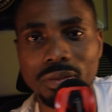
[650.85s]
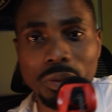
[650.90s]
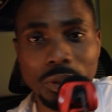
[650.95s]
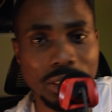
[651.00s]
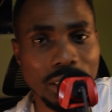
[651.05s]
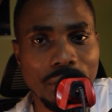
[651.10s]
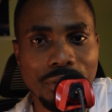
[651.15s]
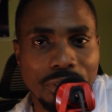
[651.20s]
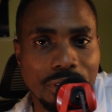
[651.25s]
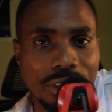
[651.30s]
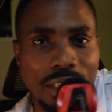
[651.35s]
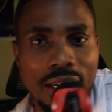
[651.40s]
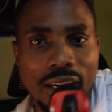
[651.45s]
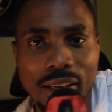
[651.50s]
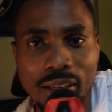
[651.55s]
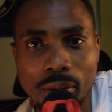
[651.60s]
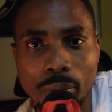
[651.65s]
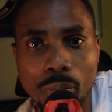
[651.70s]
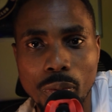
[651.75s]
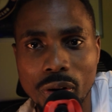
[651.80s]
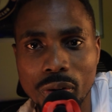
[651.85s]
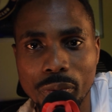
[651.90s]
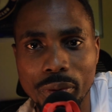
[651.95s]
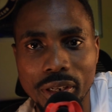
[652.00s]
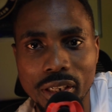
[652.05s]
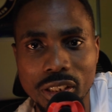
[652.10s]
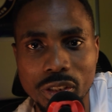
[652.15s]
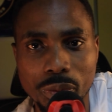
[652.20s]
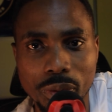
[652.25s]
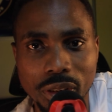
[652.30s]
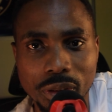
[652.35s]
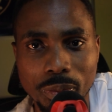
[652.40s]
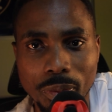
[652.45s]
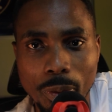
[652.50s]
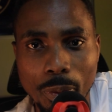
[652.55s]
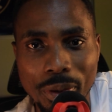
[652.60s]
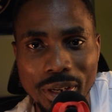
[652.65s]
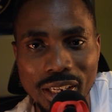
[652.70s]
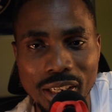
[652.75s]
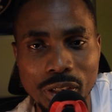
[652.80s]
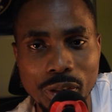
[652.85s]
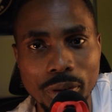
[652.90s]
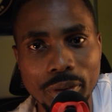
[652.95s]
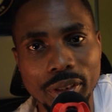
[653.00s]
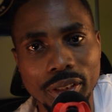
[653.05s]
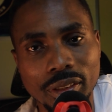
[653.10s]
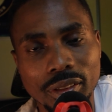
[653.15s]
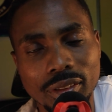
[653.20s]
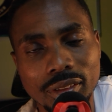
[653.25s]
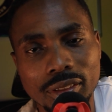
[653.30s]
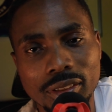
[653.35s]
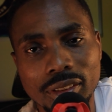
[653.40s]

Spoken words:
We should have taken the point with Ipswich, but we didn't do it.